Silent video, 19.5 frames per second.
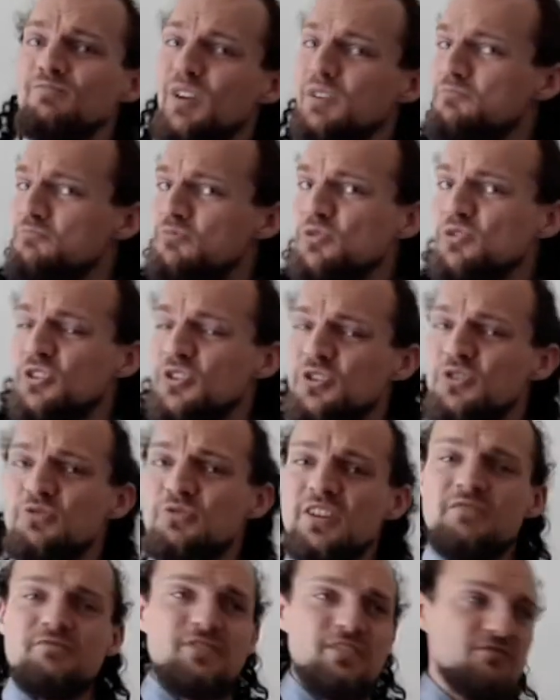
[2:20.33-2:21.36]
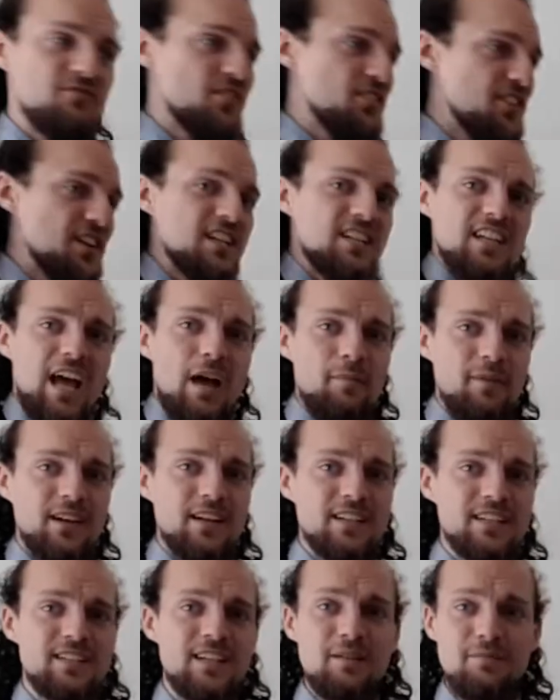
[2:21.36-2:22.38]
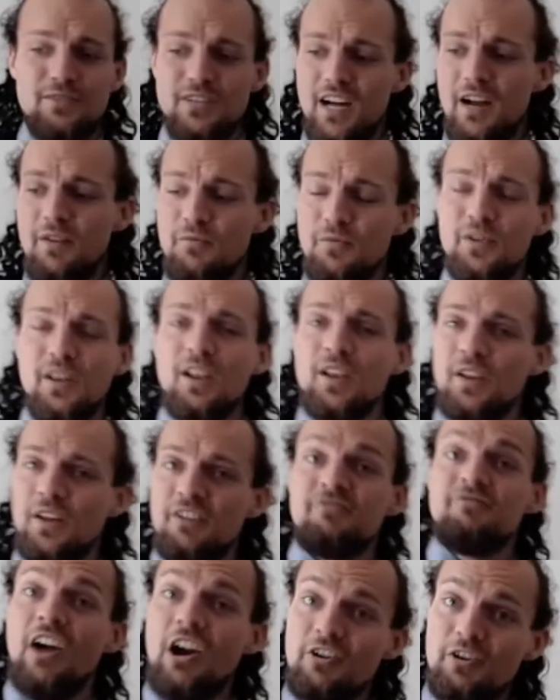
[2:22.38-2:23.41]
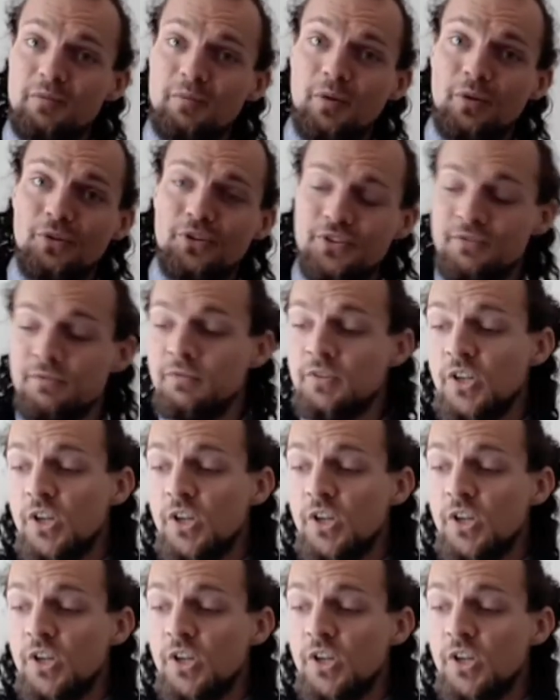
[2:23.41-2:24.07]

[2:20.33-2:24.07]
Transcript: a multitude of different things happening at the same time with a lot of variables.